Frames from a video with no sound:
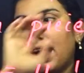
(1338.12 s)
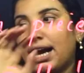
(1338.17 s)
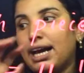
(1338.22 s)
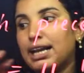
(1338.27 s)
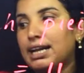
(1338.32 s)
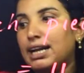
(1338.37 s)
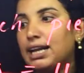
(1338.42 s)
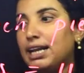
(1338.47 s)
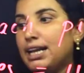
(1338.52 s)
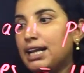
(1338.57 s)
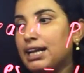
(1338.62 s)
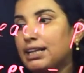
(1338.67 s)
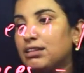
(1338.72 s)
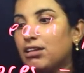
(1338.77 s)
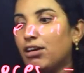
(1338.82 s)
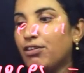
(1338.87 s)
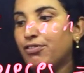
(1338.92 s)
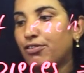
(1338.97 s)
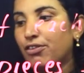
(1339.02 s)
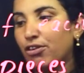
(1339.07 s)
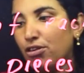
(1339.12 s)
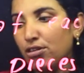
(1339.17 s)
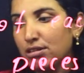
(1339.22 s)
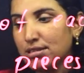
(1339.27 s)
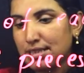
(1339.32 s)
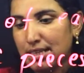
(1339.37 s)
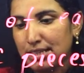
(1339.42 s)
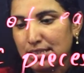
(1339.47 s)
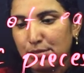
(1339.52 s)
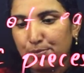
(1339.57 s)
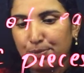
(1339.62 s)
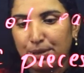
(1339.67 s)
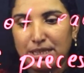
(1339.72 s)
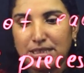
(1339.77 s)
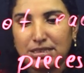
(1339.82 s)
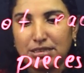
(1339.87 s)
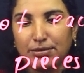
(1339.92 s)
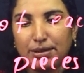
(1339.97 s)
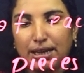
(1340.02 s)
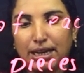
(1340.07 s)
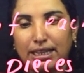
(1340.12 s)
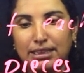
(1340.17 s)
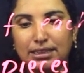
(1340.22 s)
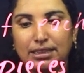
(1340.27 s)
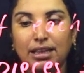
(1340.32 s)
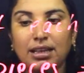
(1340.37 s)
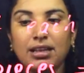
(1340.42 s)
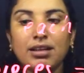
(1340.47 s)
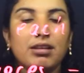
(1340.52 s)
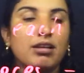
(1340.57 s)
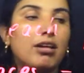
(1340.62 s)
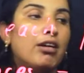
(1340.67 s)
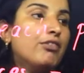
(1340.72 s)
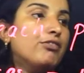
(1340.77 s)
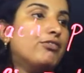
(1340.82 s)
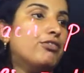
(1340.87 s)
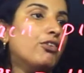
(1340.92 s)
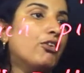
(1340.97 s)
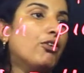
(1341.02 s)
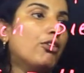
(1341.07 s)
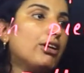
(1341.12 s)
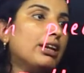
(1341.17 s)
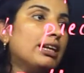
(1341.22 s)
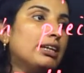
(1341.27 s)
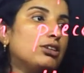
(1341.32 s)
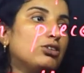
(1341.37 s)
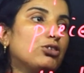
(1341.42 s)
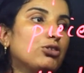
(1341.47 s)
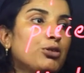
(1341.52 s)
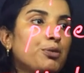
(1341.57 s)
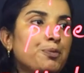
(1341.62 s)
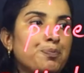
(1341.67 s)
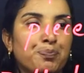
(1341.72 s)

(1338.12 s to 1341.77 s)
anganeyana length of 4 such piece nu parayunnathu 4 into